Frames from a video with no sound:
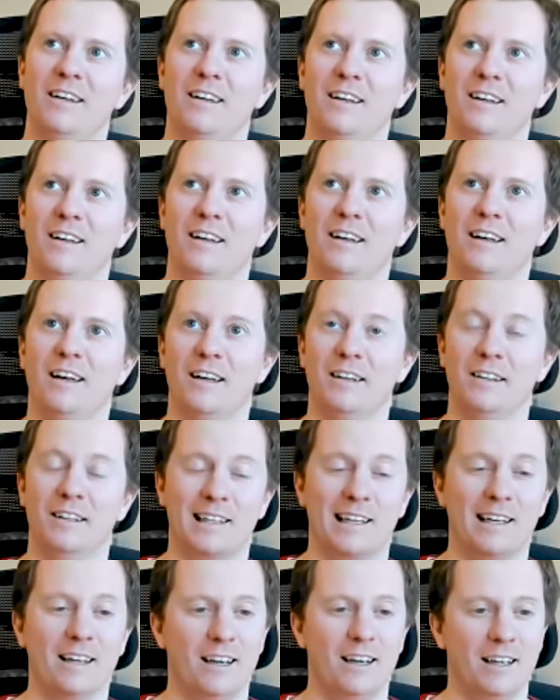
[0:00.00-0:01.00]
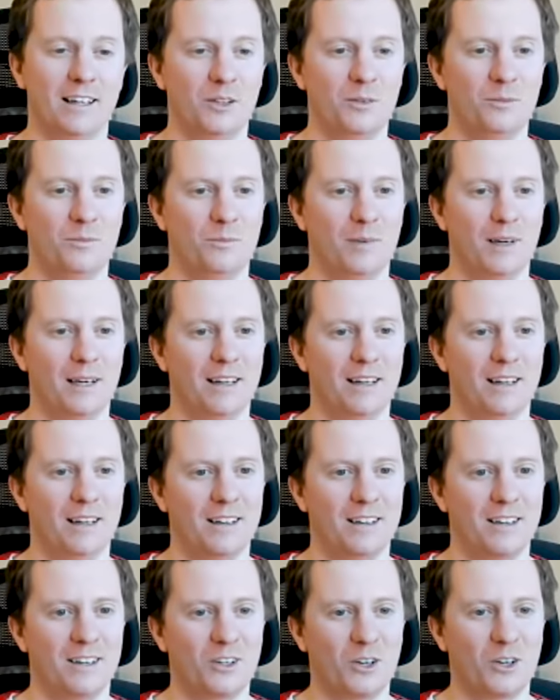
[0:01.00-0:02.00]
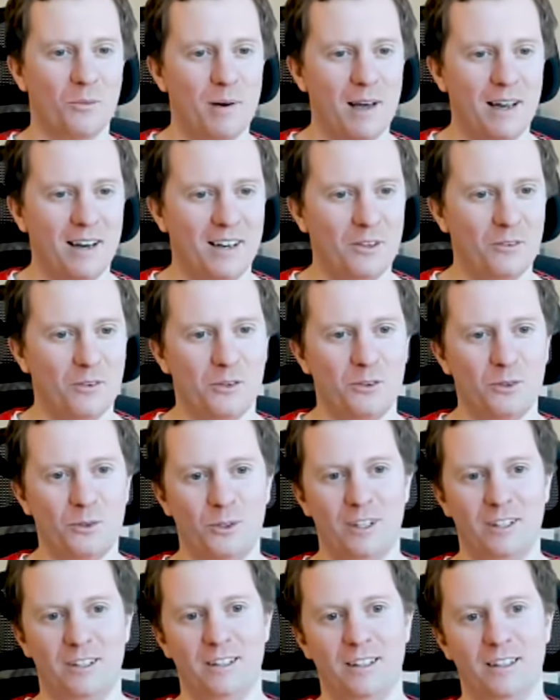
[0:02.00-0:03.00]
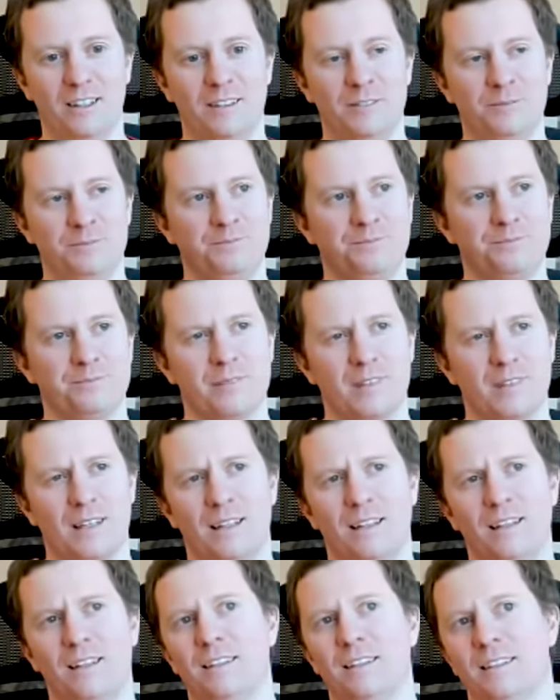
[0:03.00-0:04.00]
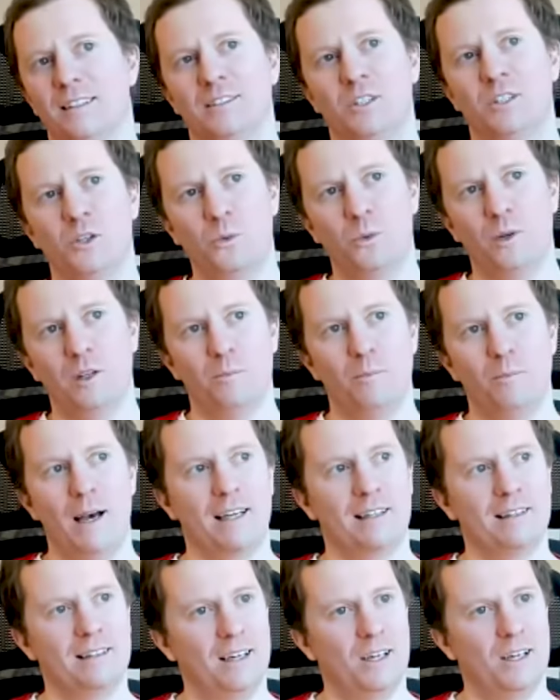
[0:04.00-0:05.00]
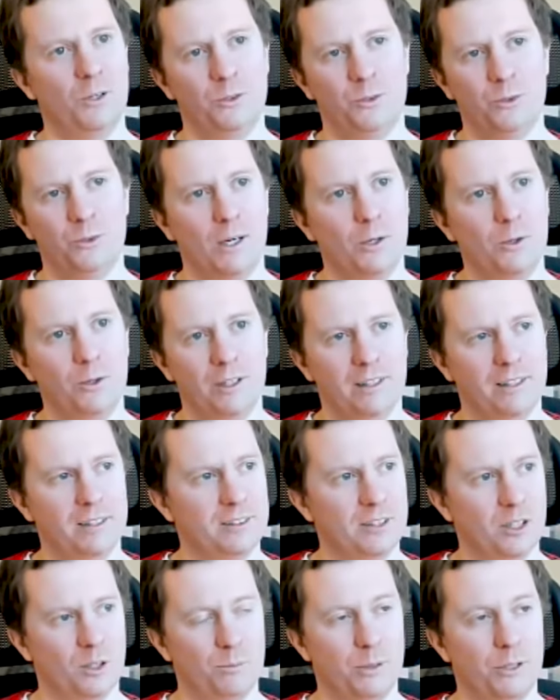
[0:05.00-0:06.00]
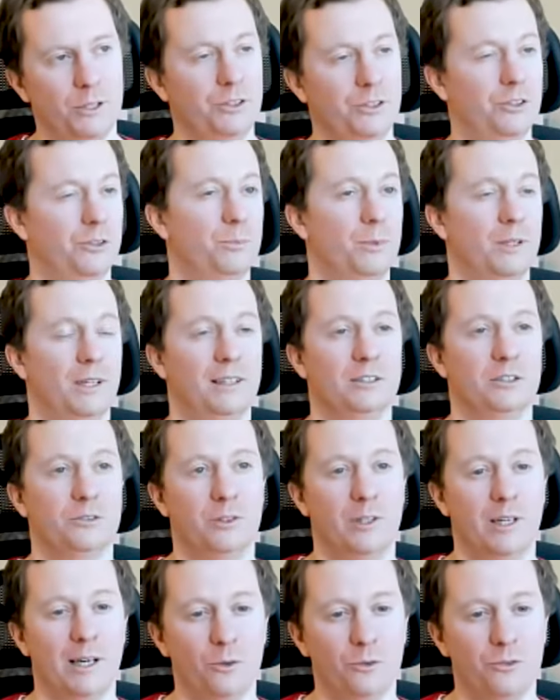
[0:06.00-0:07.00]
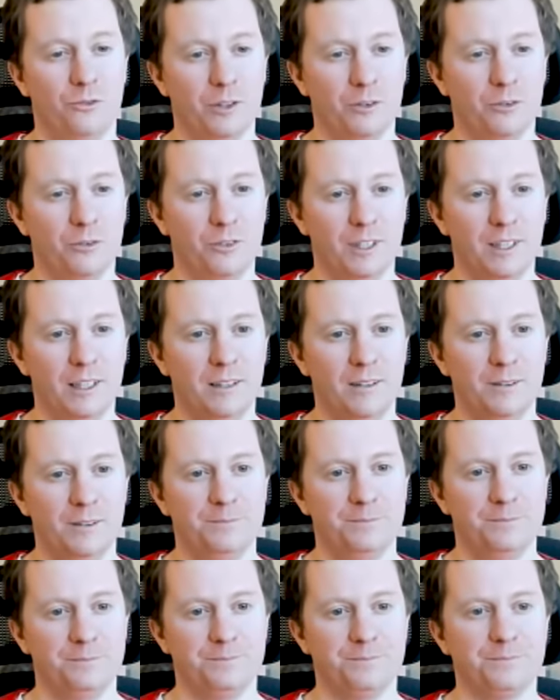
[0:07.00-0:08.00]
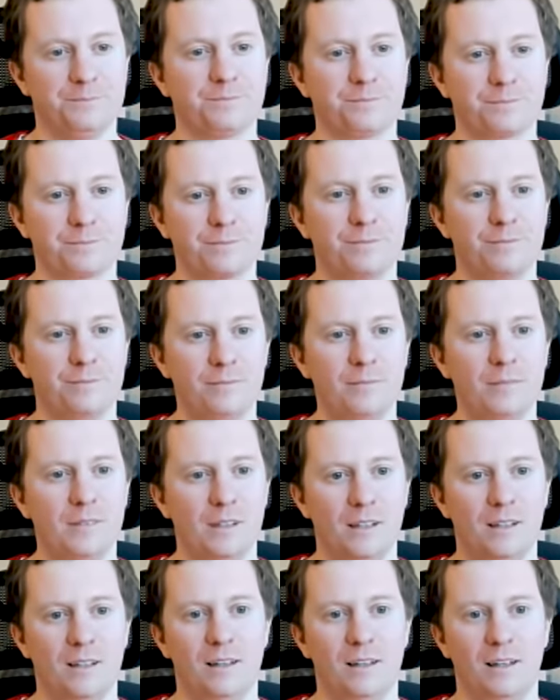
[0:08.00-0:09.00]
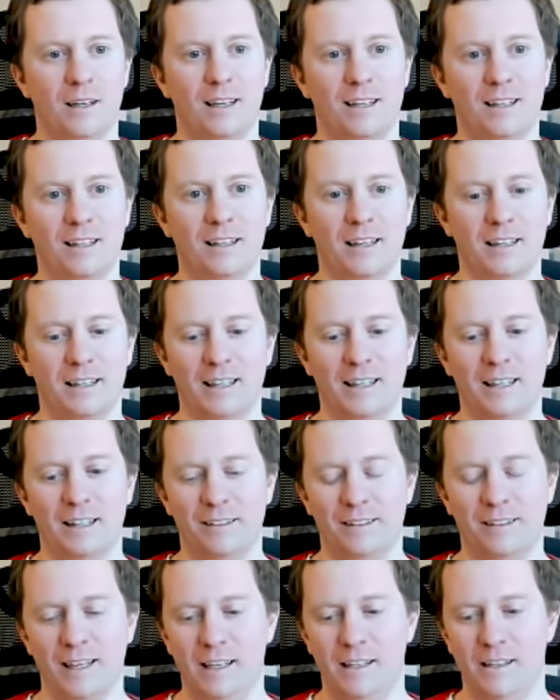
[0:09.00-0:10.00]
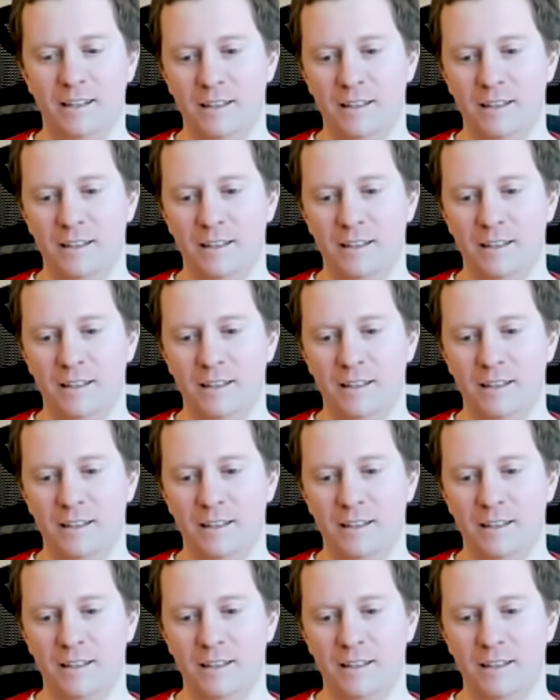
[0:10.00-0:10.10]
uh, declined by the competitive authority the stock went back down to our initial purchase price of around 15 like like in a day.